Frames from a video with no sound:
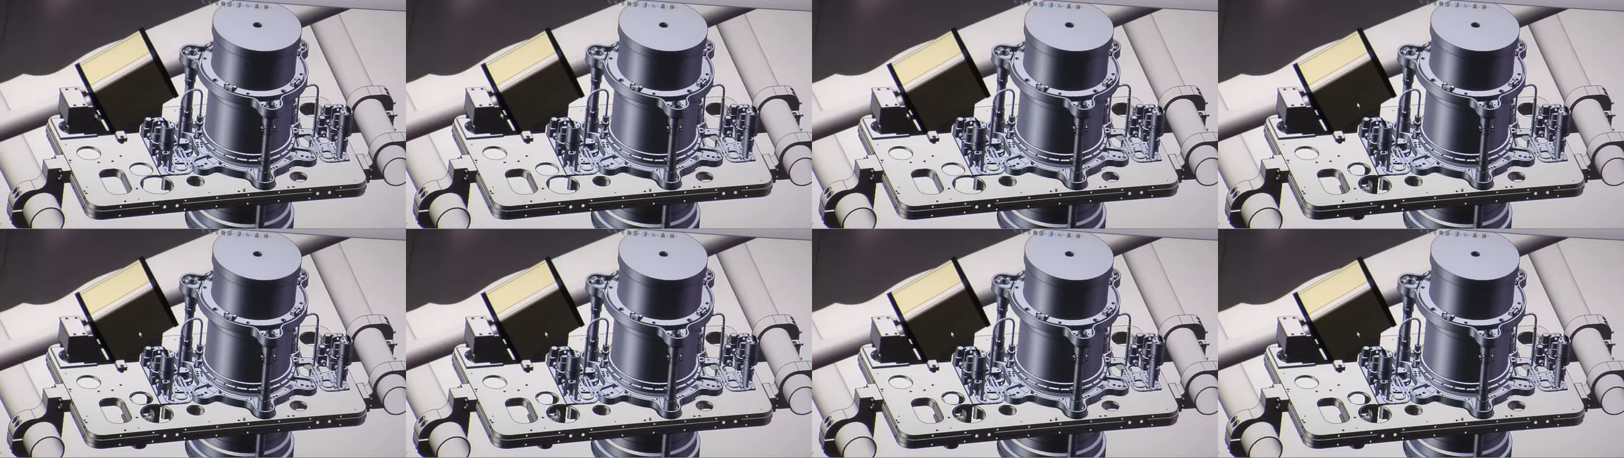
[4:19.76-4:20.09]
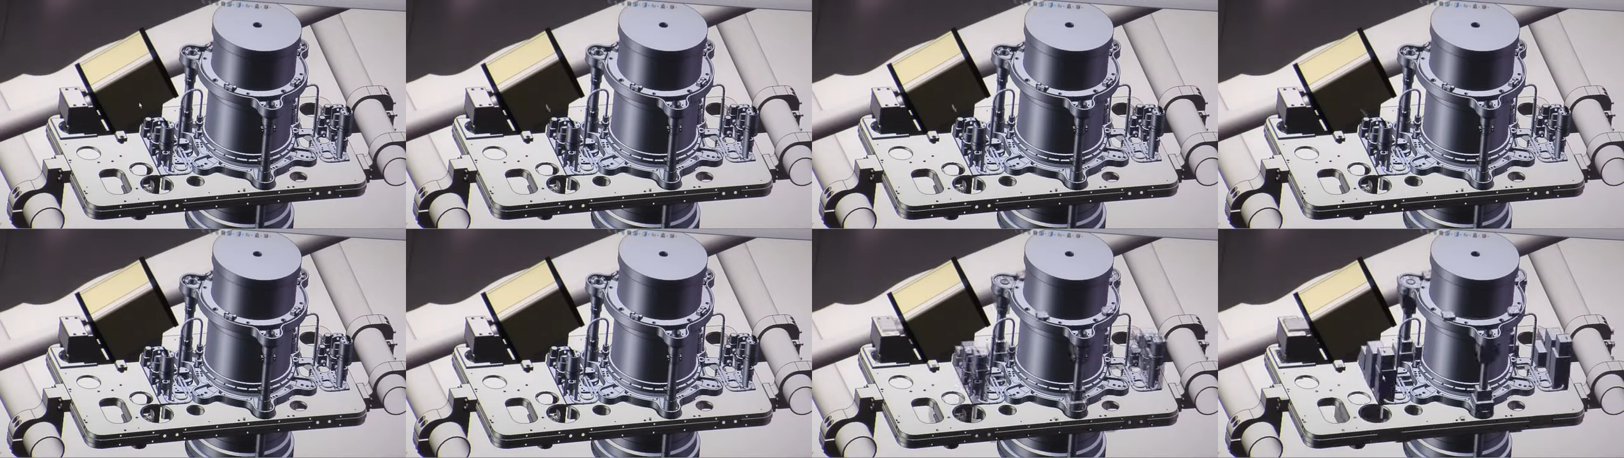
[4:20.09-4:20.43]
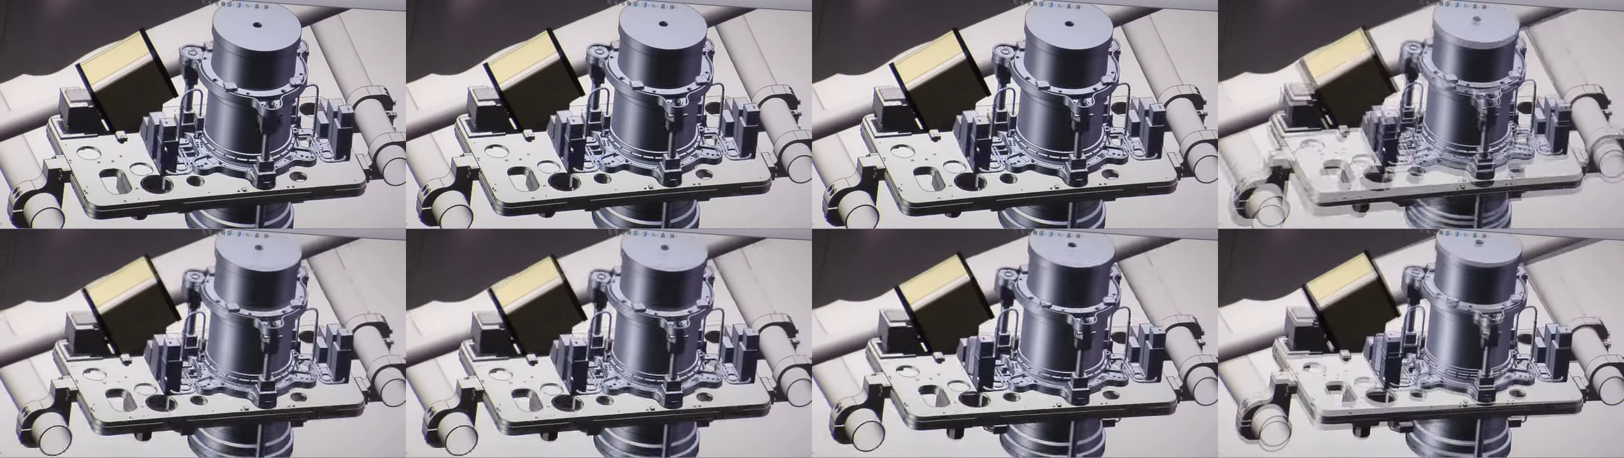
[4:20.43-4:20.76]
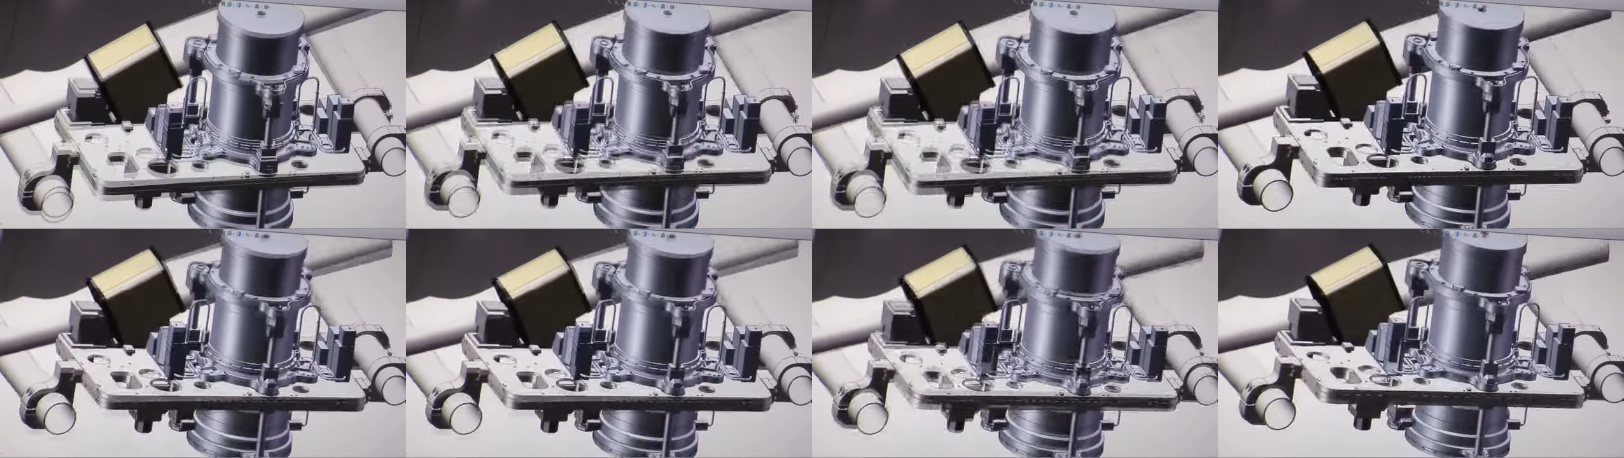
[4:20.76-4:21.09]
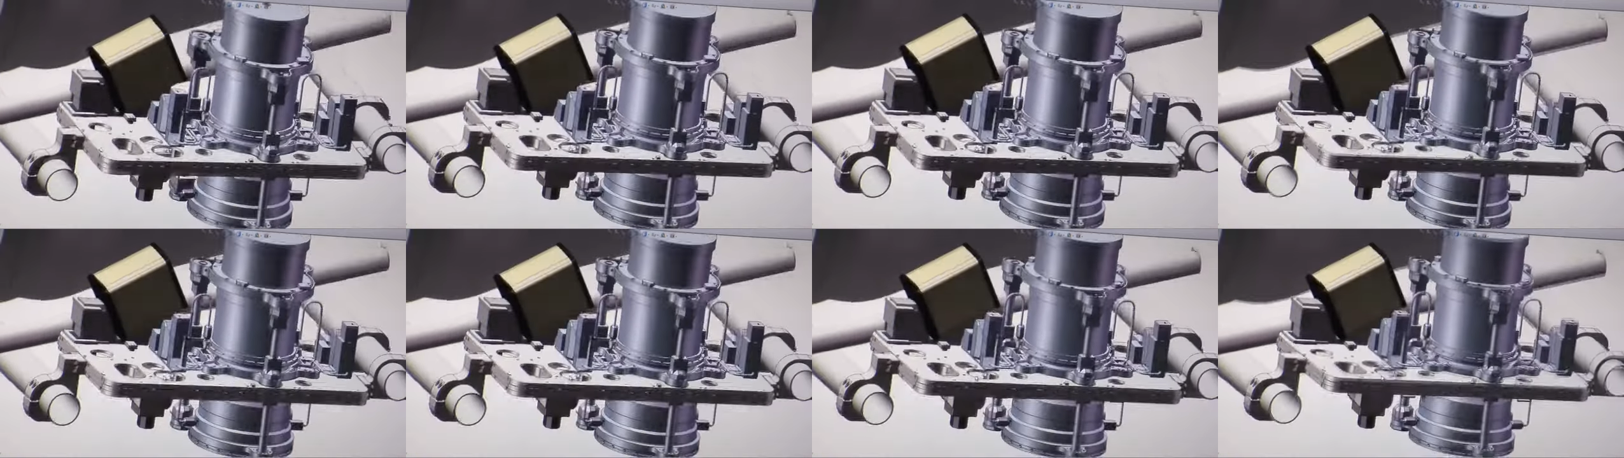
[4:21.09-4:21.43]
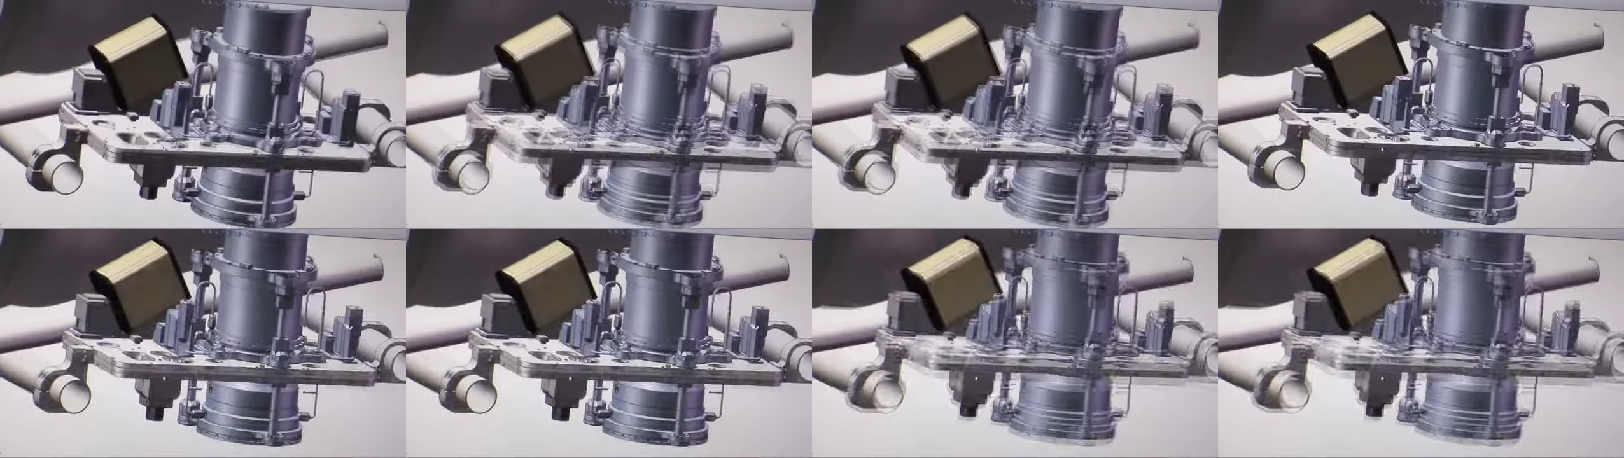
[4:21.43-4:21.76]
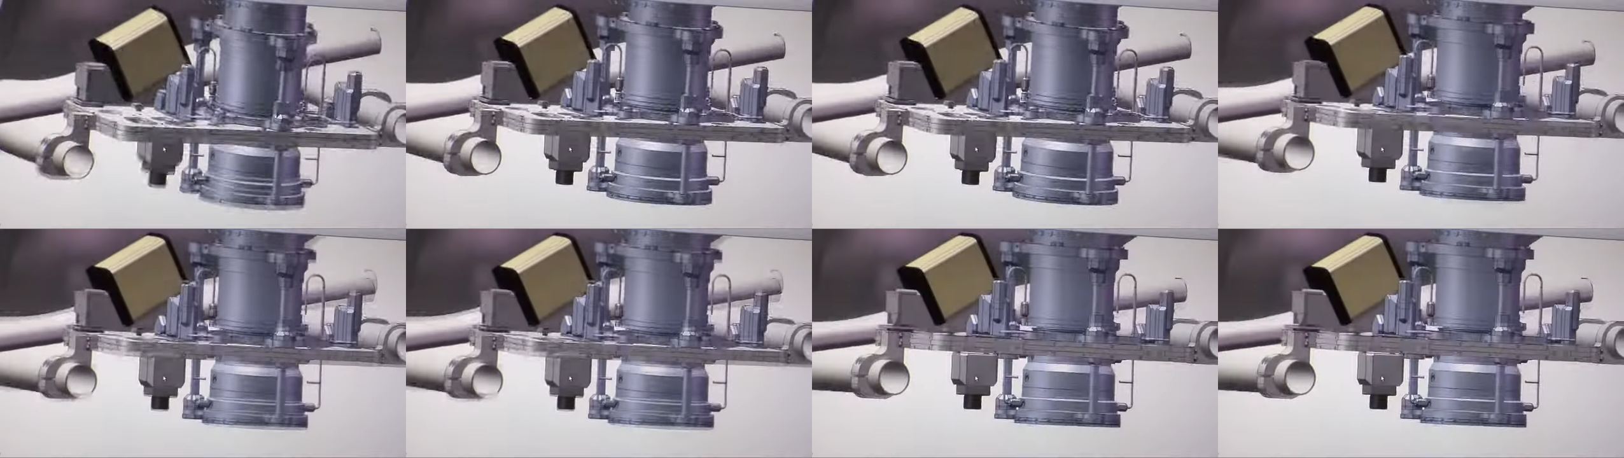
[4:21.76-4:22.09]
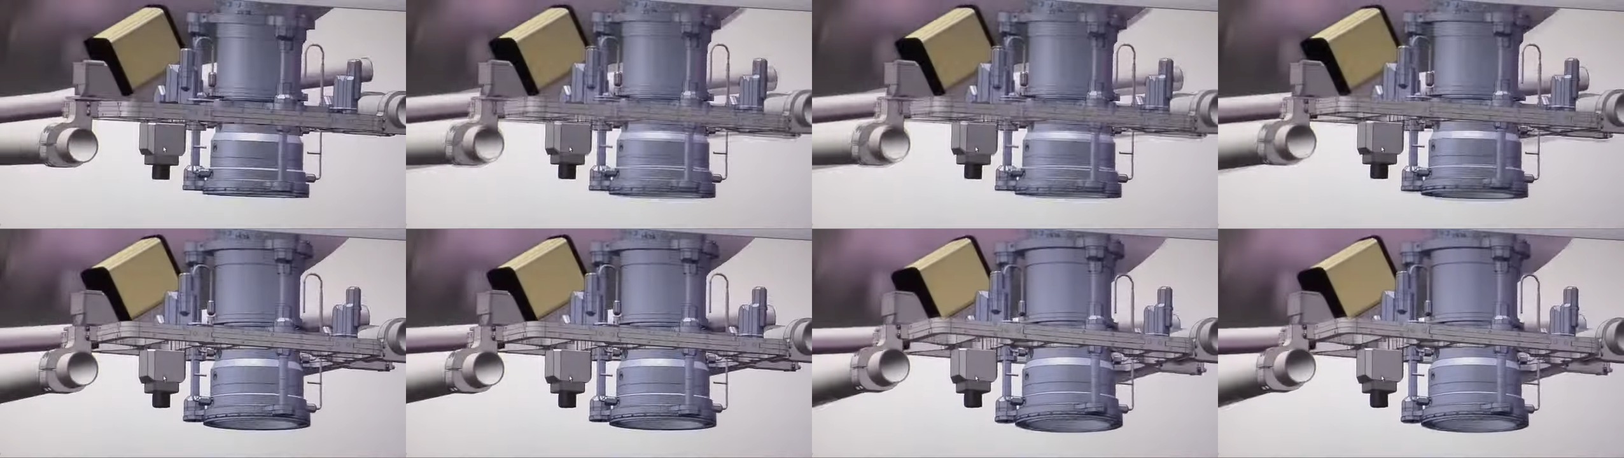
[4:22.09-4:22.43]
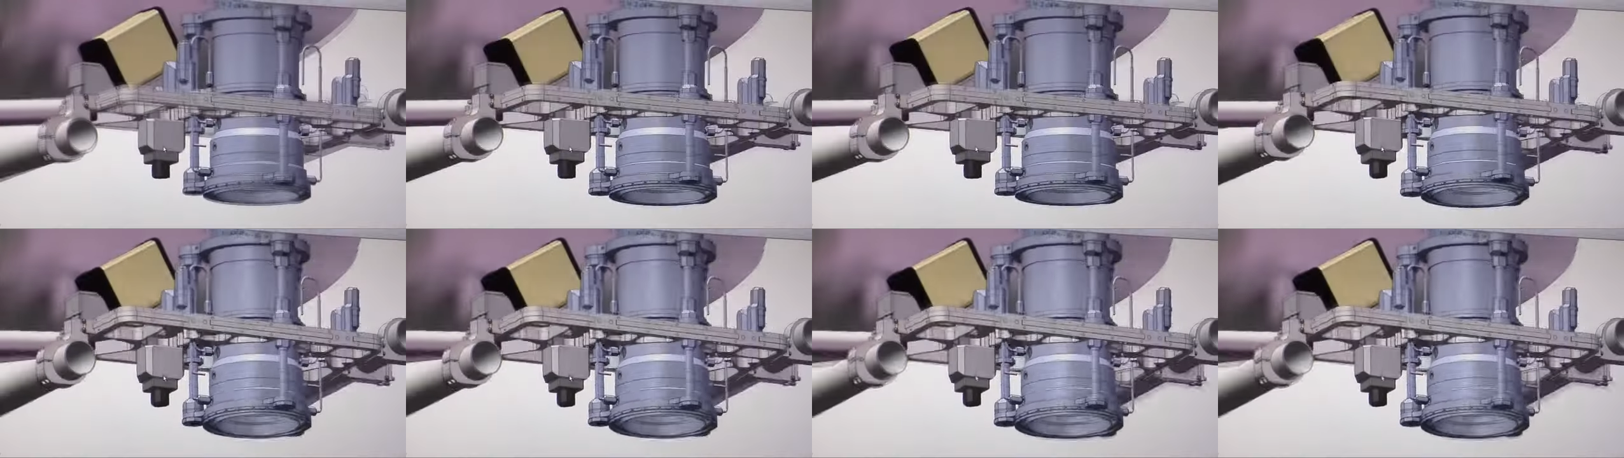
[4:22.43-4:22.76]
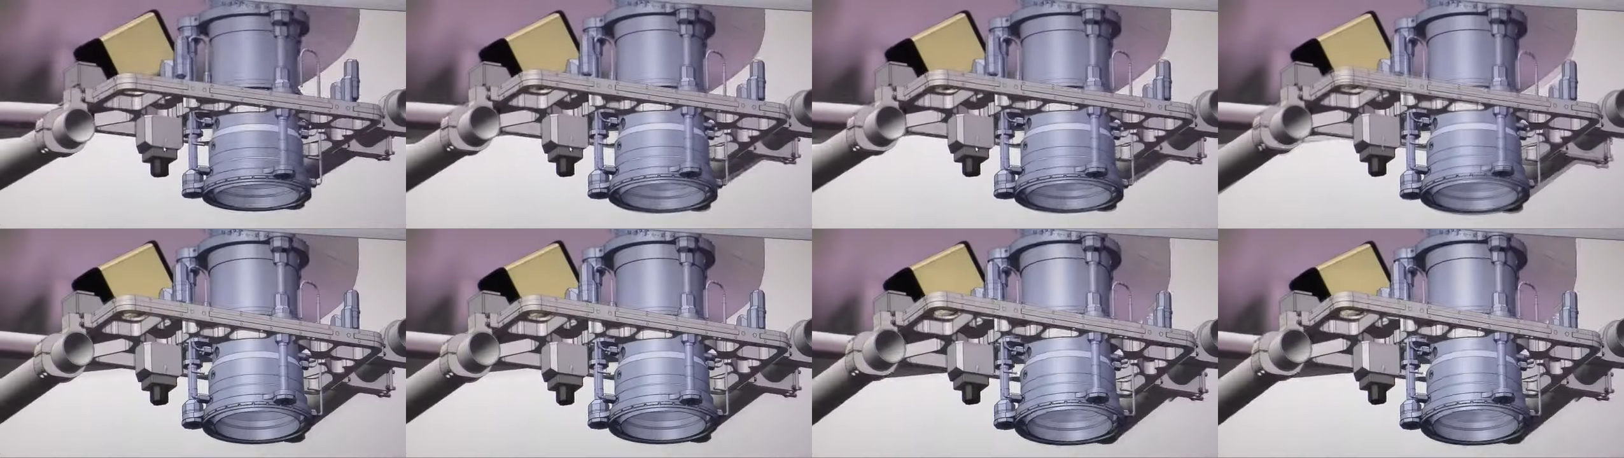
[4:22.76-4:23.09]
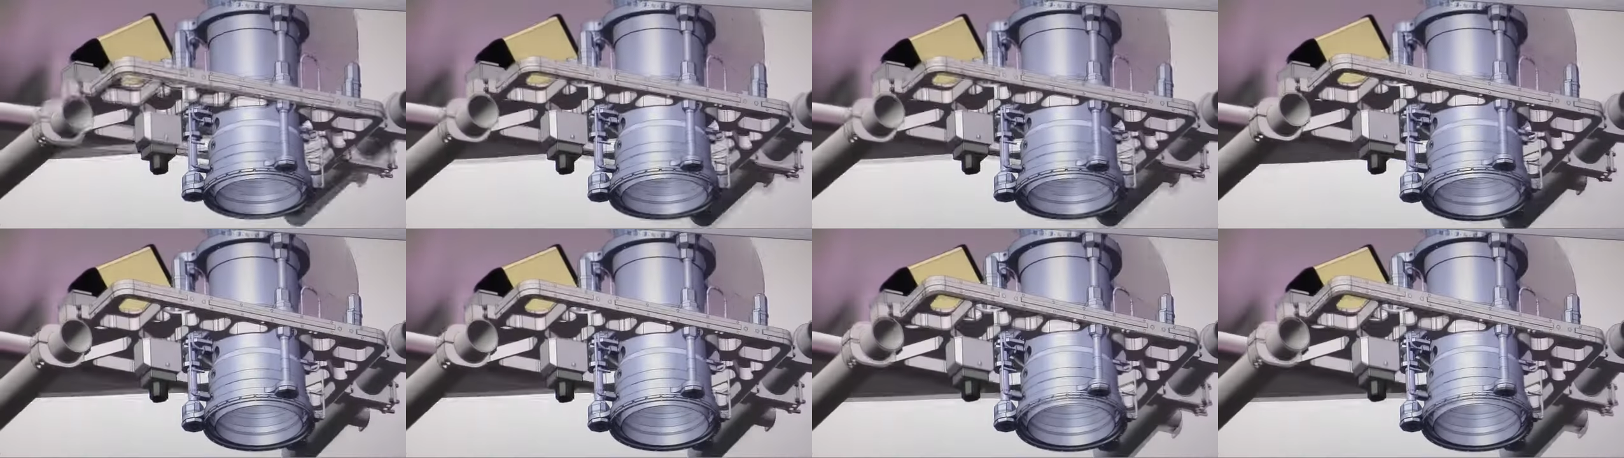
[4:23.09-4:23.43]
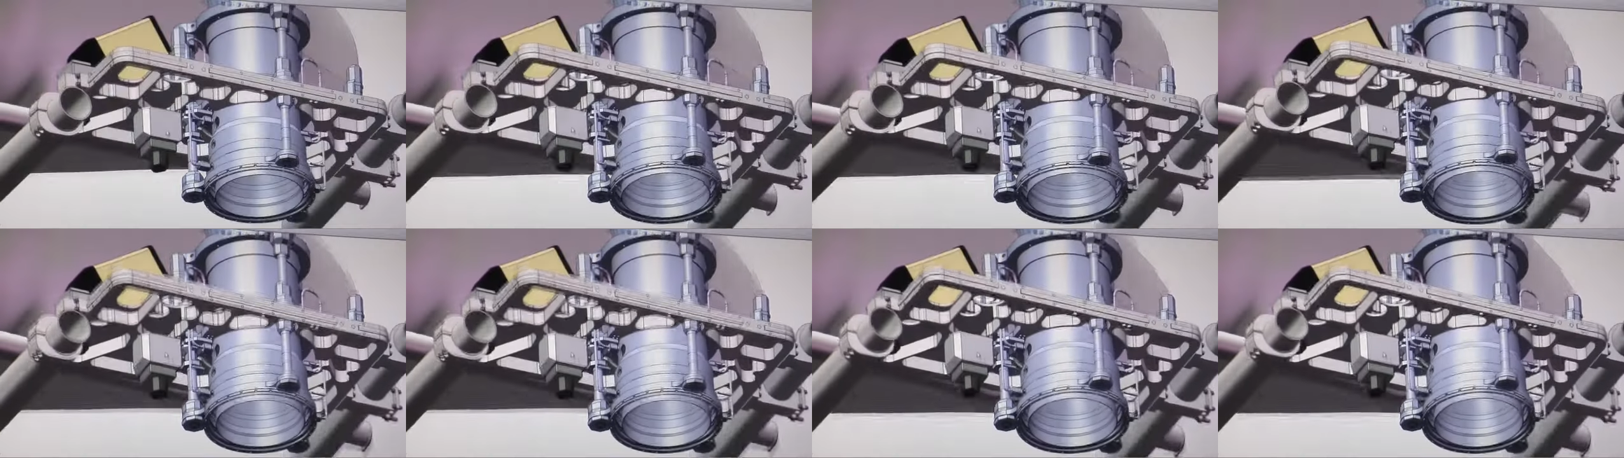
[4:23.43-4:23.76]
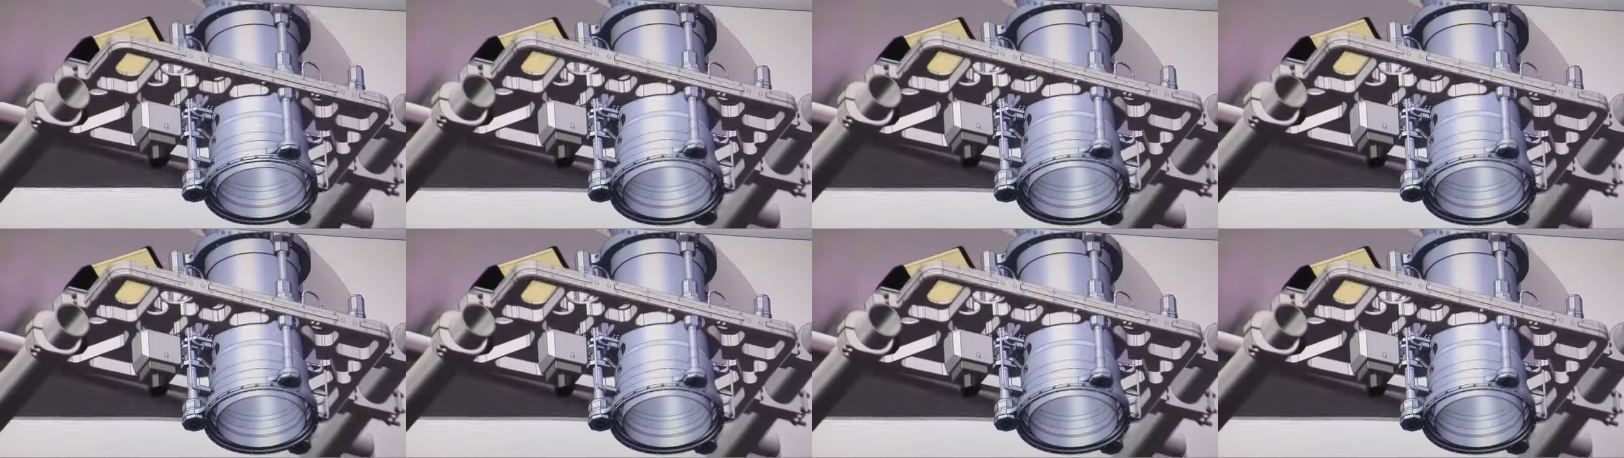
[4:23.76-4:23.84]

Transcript: Nobody's mouth can be seen.